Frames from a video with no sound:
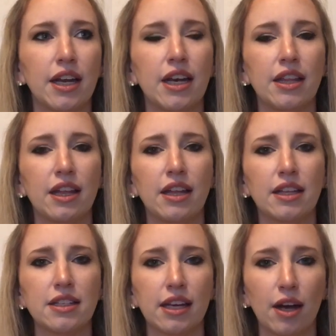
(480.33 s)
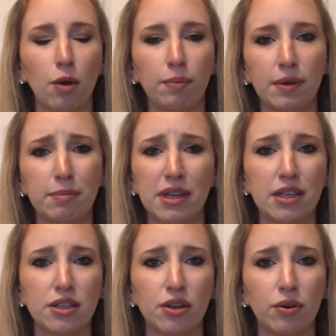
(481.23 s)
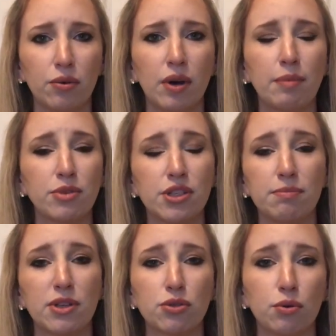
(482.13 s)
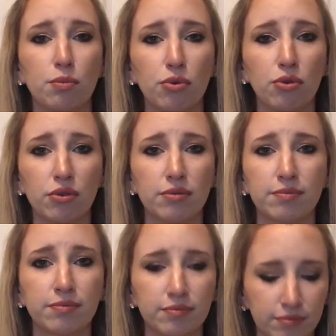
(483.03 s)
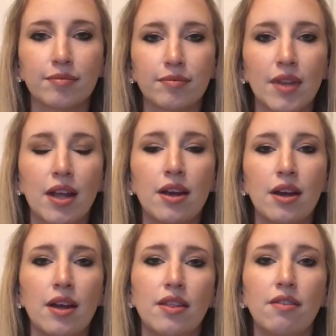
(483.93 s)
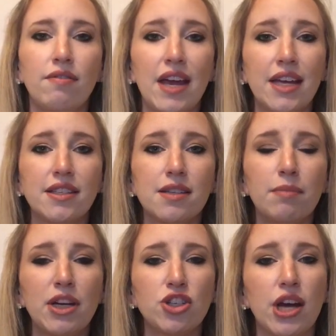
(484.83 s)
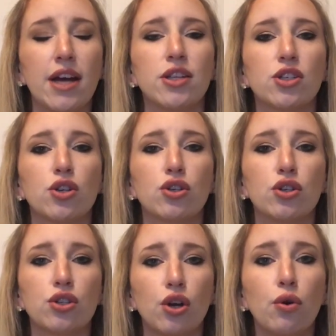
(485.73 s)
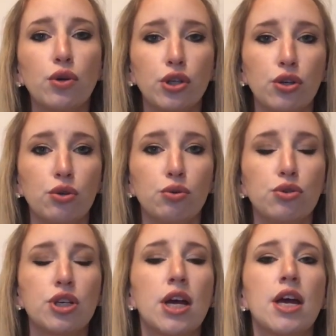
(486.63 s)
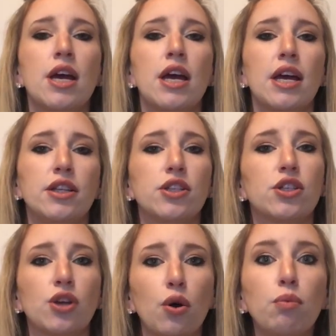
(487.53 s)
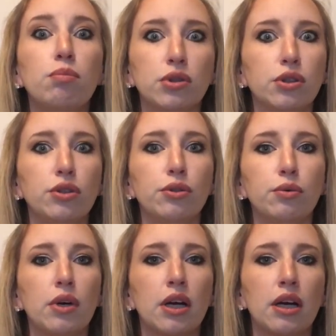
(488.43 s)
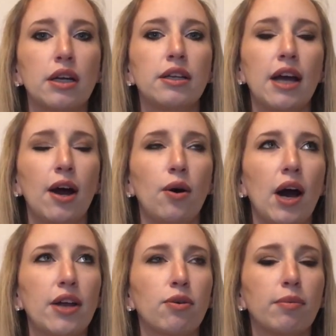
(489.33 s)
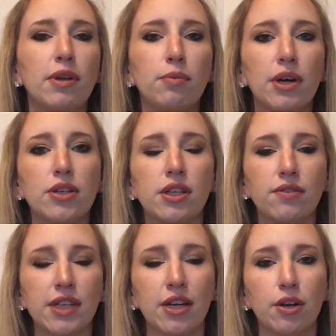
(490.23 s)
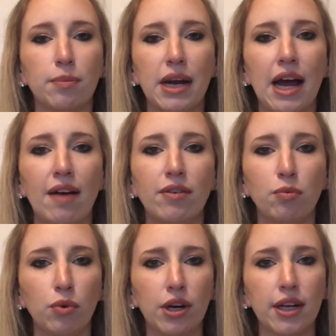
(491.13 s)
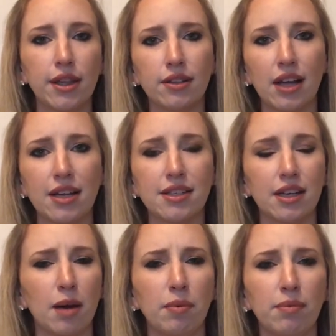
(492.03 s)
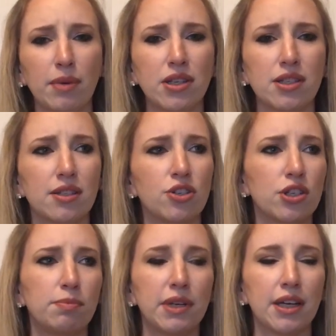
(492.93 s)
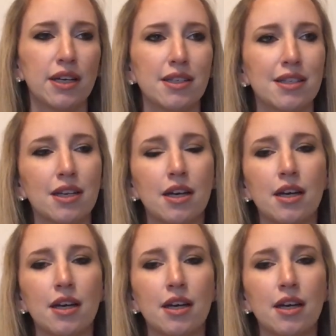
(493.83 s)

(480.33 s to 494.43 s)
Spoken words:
anything that's like helping me, so I'm just miserable. The veins in my chest are so huge and so blue. Now, I normally wear a self-tanner, but I haven't worn it in the last like couple of months just because